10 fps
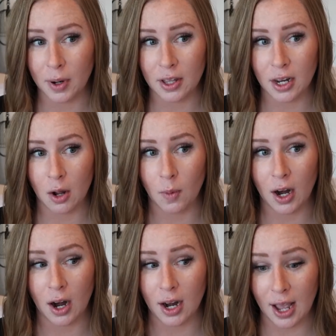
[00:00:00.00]
pair that I
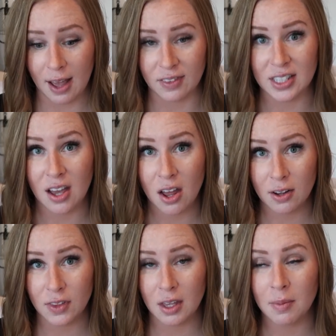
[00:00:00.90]
wear, and I have a ton
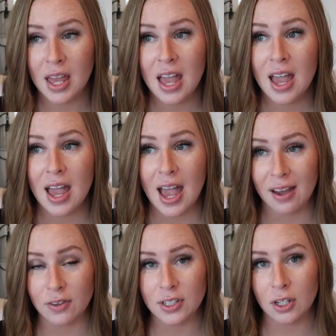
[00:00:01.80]
of them,
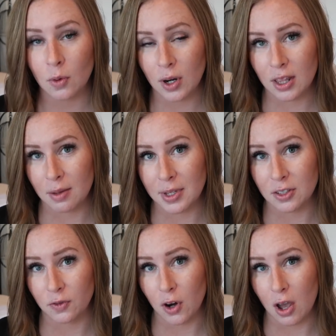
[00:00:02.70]
every single one of them
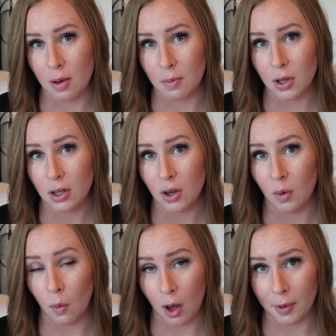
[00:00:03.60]
is from
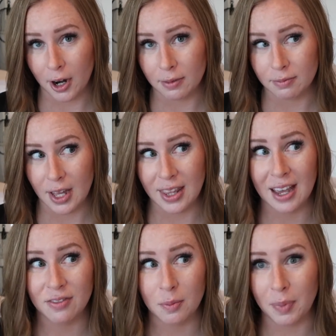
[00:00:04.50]
Walmart, and they
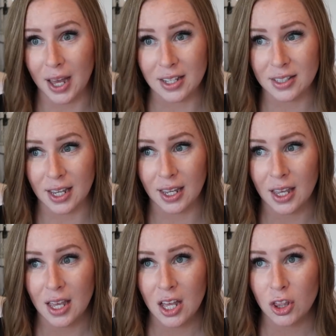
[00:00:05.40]
have the best. Like,
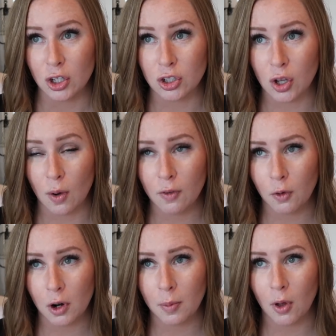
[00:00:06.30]
they're so
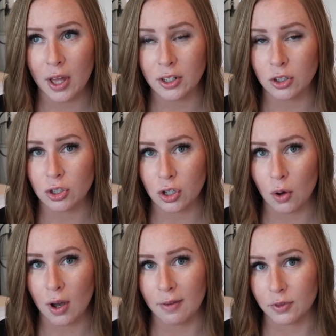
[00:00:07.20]
affordable and they're
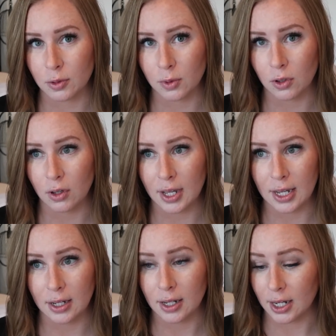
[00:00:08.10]
so comfortable,
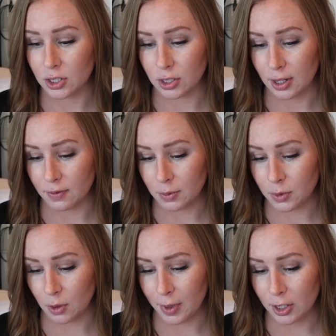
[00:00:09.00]
and I just love them
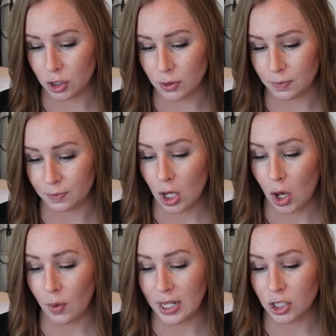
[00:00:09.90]
so much.
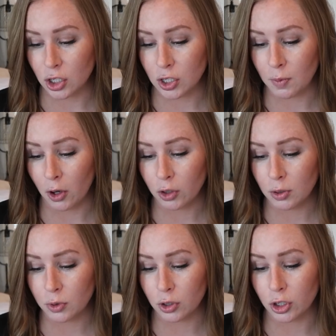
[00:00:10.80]
Oh, is your small
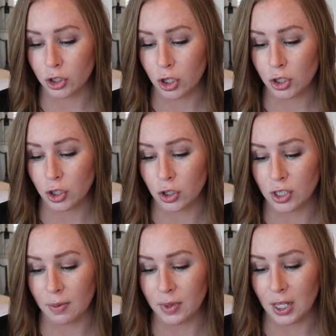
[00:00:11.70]
group through your church or
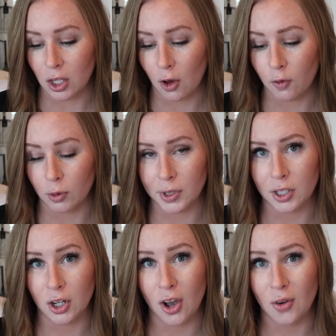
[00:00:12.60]
something y'all formed on
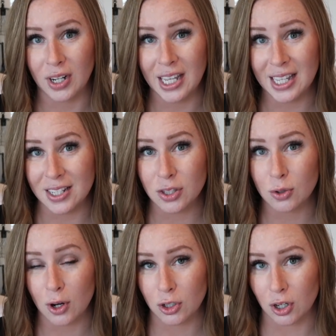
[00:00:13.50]
your own? It is
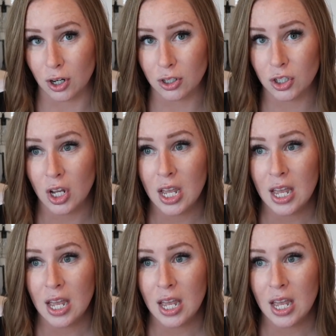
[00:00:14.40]
through our church.